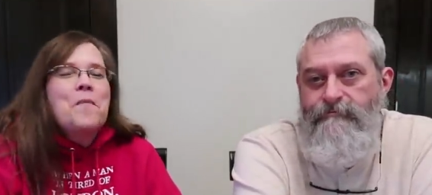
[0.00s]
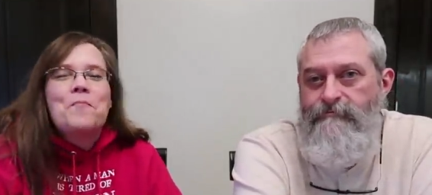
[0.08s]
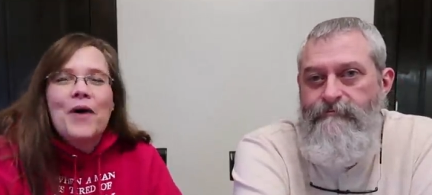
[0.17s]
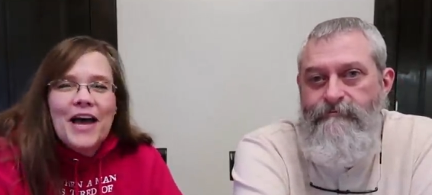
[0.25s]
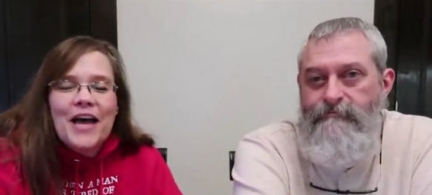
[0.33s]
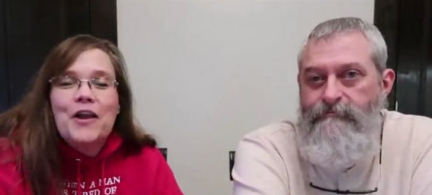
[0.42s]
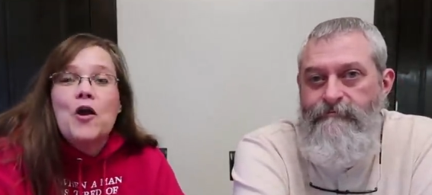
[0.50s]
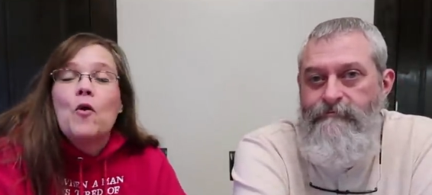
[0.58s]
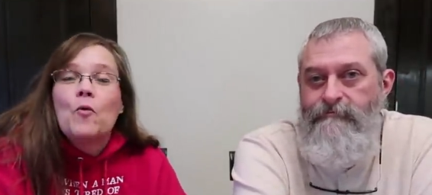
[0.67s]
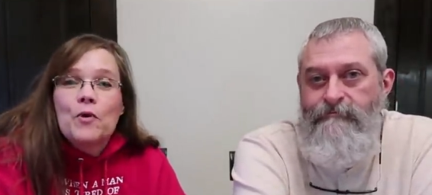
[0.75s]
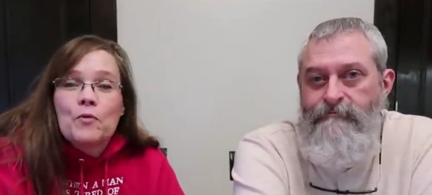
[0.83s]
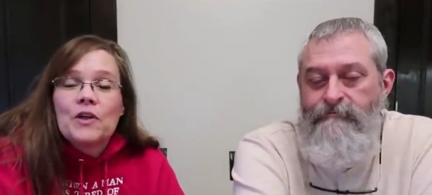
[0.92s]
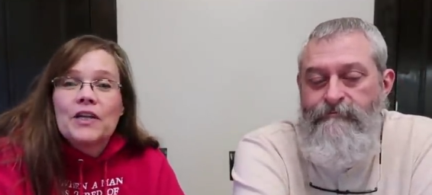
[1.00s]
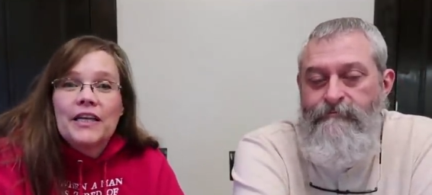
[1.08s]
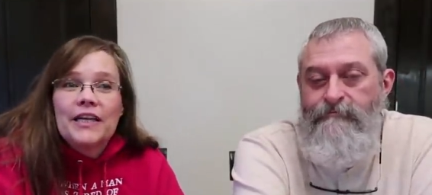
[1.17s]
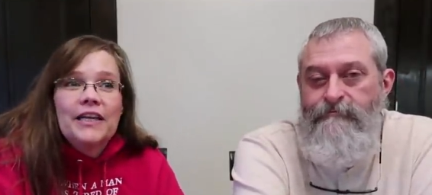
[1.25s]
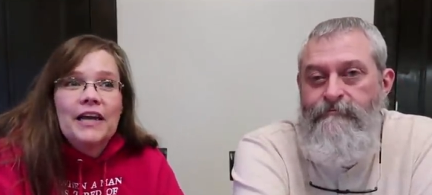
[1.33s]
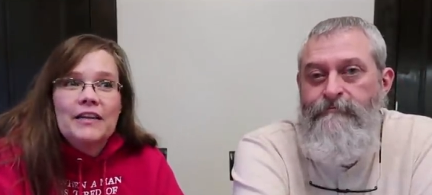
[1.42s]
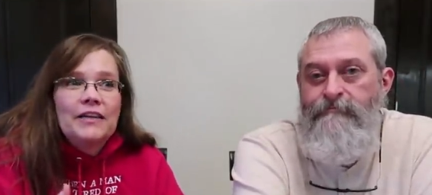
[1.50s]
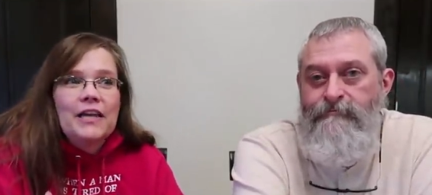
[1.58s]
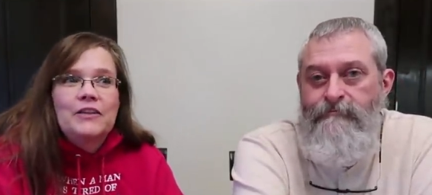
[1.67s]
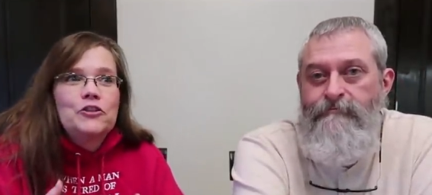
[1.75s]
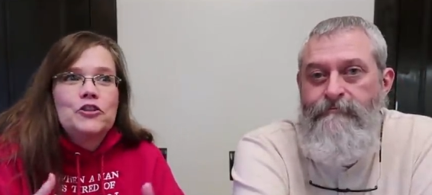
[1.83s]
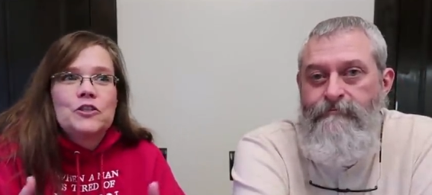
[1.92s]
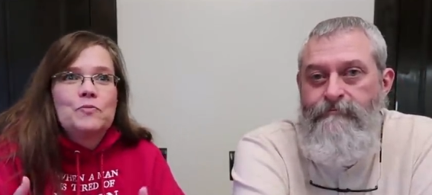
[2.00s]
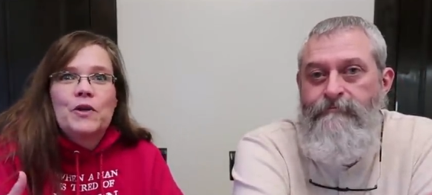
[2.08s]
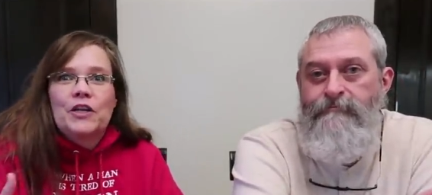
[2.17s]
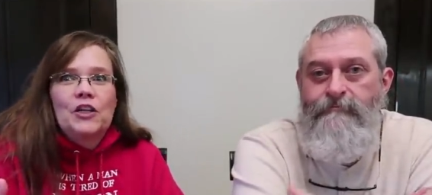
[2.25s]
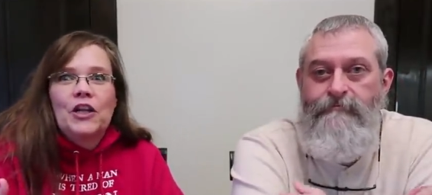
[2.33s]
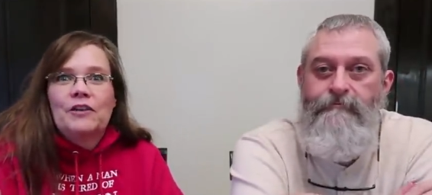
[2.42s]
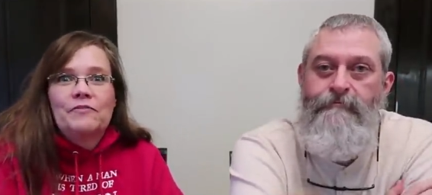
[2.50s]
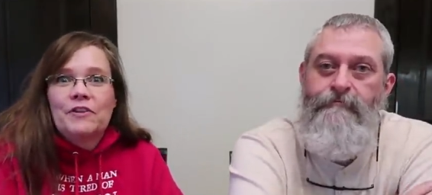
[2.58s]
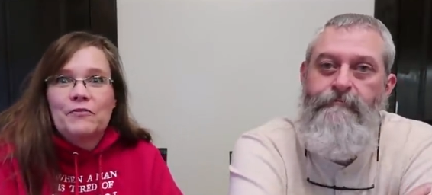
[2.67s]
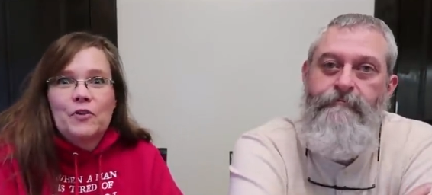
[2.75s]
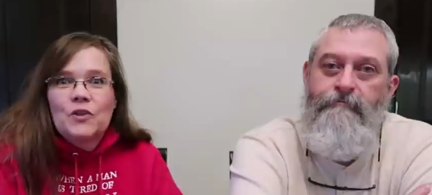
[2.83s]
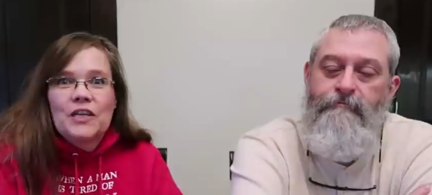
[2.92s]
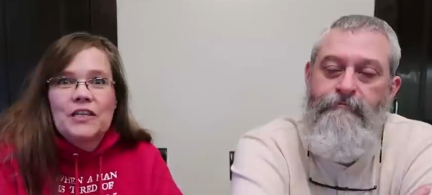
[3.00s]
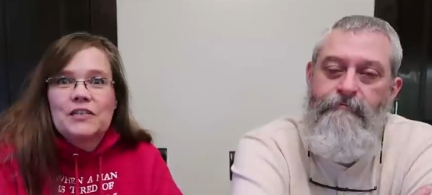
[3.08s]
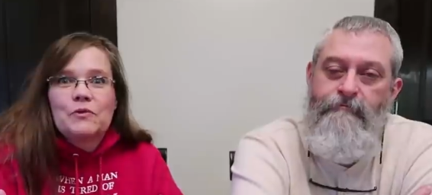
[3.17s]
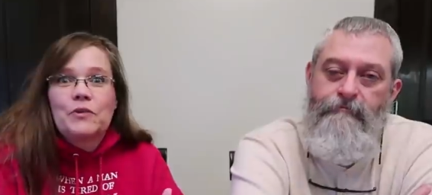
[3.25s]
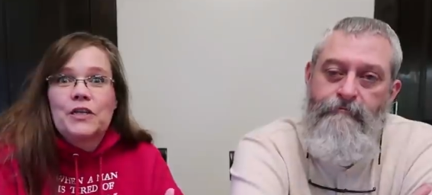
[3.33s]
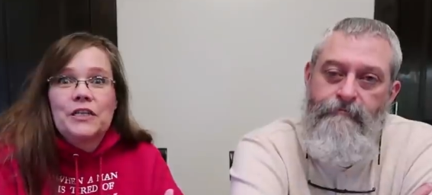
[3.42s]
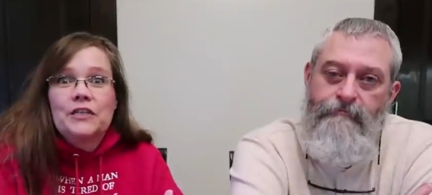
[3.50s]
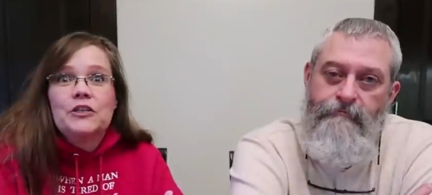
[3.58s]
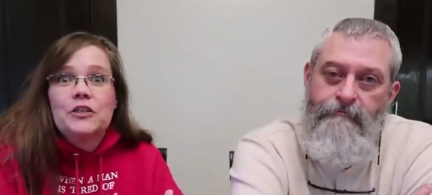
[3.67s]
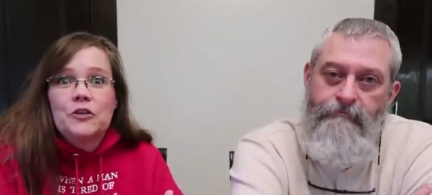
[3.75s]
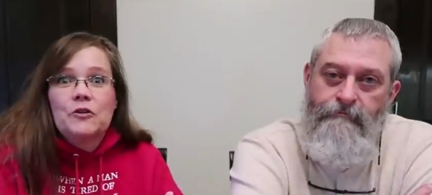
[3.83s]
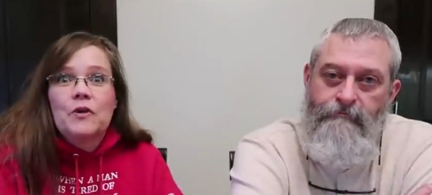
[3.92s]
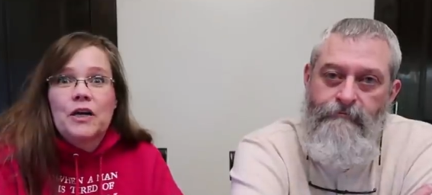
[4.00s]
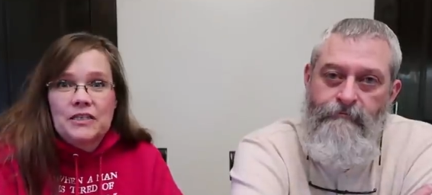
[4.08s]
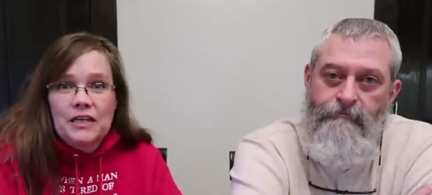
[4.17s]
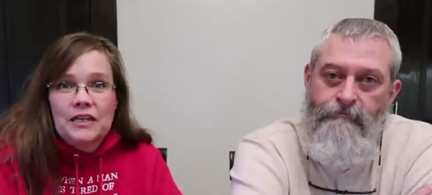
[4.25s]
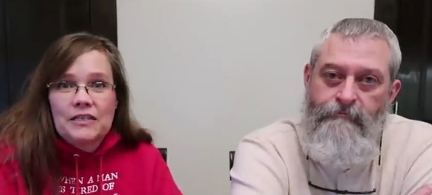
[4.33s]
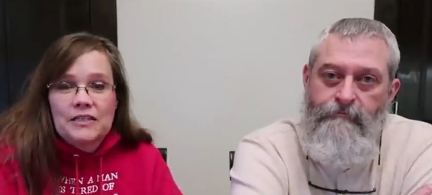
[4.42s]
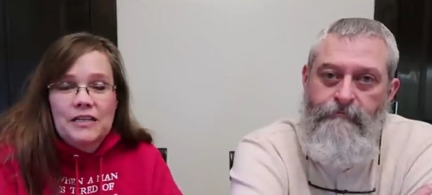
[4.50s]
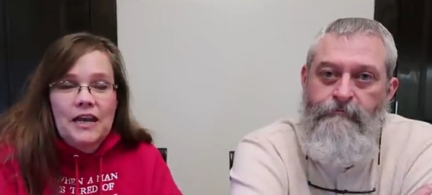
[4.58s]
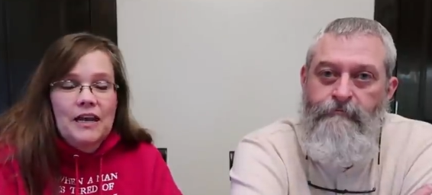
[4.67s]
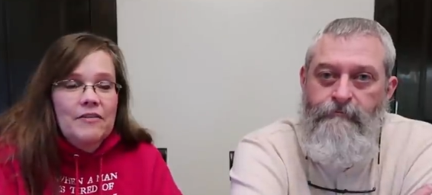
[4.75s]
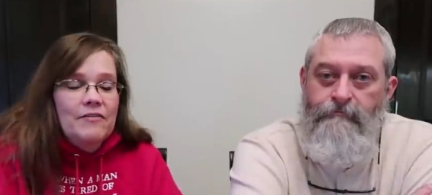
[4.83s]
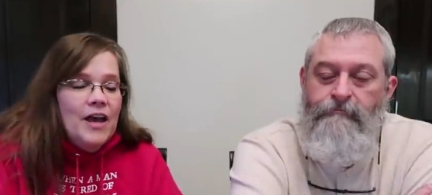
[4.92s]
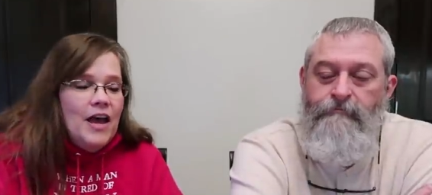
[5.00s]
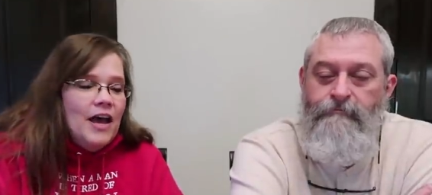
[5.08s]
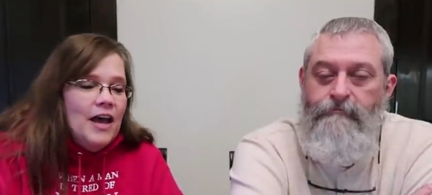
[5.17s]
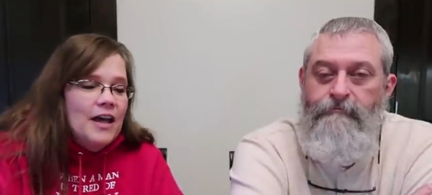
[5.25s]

Speaker 1: but we really, it's just been a lot of different things, so we didn't do a ton of stuff.